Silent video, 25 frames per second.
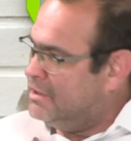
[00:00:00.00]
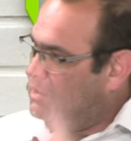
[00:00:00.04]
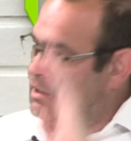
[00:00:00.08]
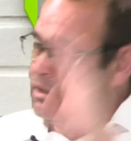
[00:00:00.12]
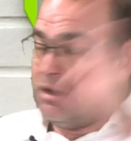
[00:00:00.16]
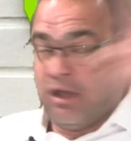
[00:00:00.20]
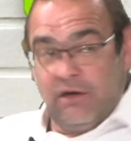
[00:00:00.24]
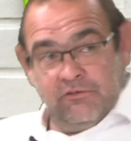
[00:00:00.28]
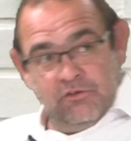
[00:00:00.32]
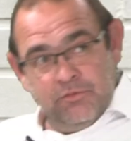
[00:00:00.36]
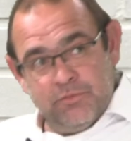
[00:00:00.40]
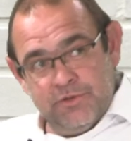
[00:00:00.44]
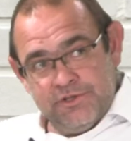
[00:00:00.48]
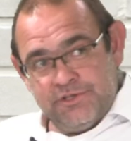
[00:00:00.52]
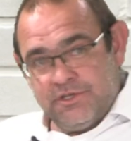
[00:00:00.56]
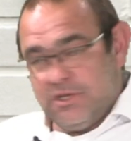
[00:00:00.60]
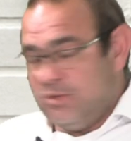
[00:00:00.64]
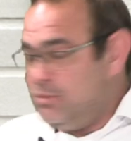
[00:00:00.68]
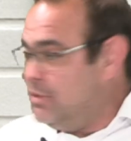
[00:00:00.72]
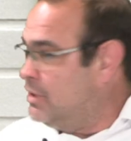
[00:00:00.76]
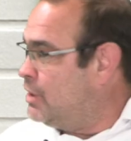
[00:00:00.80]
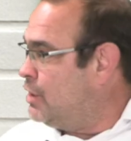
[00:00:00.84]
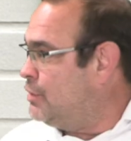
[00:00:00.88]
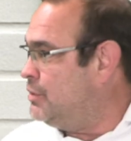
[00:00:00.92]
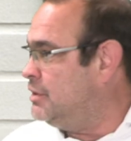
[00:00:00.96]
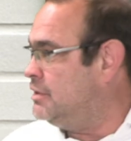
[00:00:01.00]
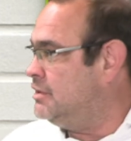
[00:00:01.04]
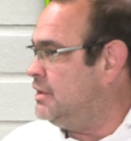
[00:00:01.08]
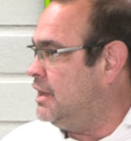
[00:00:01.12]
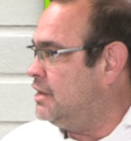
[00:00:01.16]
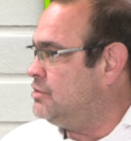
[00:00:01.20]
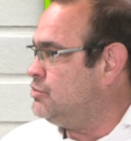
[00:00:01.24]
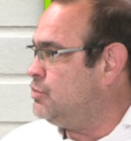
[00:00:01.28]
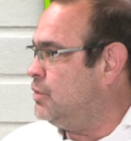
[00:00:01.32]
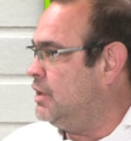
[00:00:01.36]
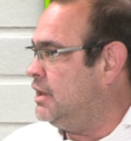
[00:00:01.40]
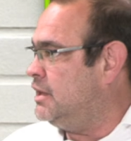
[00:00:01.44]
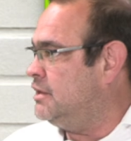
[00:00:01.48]
Government said we're going
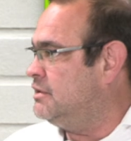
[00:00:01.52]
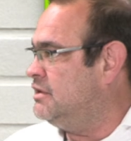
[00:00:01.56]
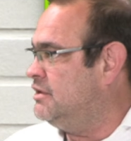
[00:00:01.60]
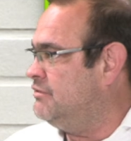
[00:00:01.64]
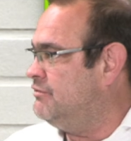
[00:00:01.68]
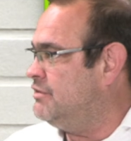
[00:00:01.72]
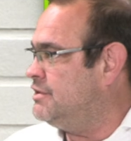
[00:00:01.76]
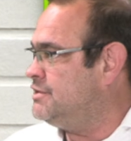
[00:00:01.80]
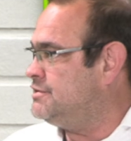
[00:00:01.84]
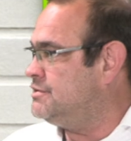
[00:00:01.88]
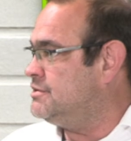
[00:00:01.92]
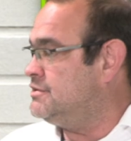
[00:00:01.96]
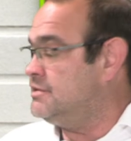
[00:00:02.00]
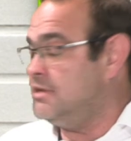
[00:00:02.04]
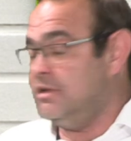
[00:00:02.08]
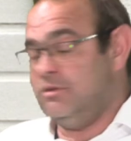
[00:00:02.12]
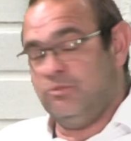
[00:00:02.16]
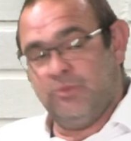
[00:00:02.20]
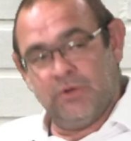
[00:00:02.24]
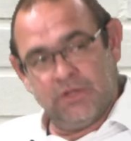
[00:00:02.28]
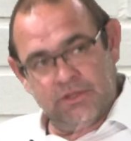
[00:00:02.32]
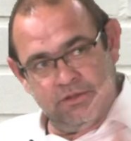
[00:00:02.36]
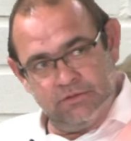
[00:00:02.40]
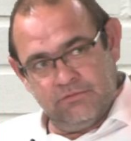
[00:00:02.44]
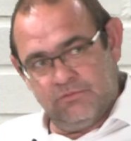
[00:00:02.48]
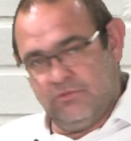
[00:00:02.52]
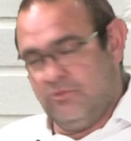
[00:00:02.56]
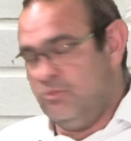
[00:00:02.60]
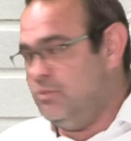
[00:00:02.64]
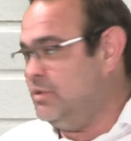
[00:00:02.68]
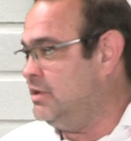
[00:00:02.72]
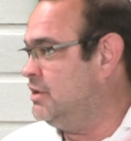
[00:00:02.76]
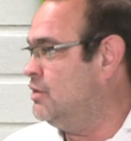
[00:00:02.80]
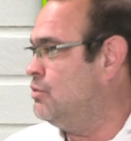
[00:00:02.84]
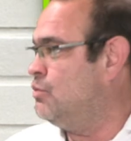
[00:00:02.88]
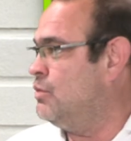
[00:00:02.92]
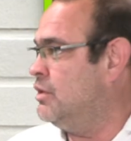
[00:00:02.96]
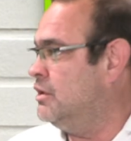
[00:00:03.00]
that way, and investors said, well, we
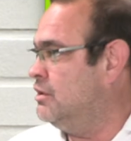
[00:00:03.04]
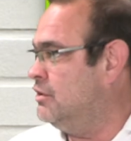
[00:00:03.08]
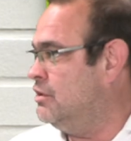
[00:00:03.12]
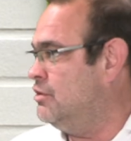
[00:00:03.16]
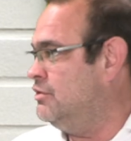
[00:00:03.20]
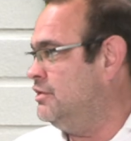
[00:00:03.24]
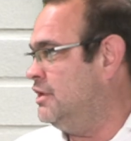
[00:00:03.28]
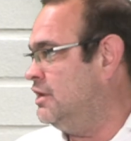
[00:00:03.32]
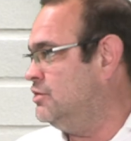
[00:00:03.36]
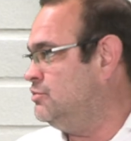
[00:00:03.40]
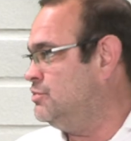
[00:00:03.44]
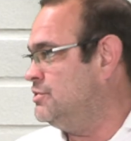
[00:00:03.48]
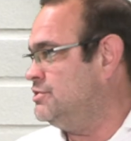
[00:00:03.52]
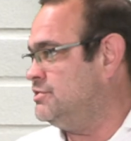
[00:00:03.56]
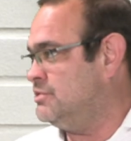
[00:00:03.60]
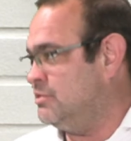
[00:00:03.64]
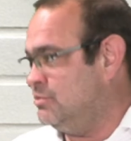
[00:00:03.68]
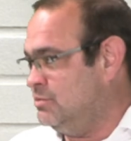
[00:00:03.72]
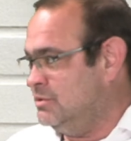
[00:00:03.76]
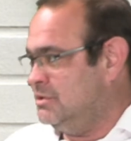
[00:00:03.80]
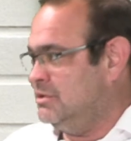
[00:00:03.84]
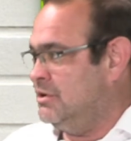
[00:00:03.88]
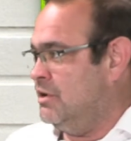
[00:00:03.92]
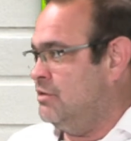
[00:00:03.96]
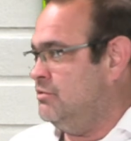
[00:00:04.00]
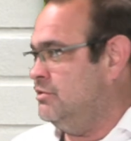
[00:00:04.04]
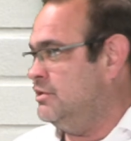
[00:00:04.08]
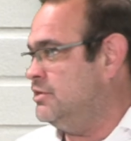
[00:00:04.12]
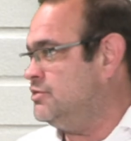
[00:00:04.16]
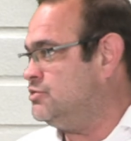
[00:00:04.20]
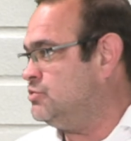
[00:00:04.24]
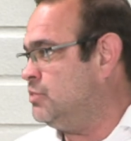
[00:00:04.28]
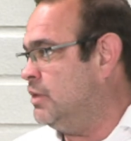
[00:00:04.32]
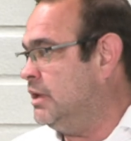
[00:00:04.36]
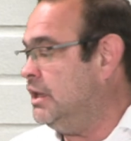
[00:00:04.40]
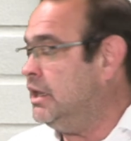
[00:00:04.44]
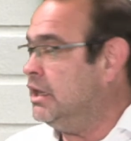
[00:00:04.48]
don't want to go that way, so we will go this way.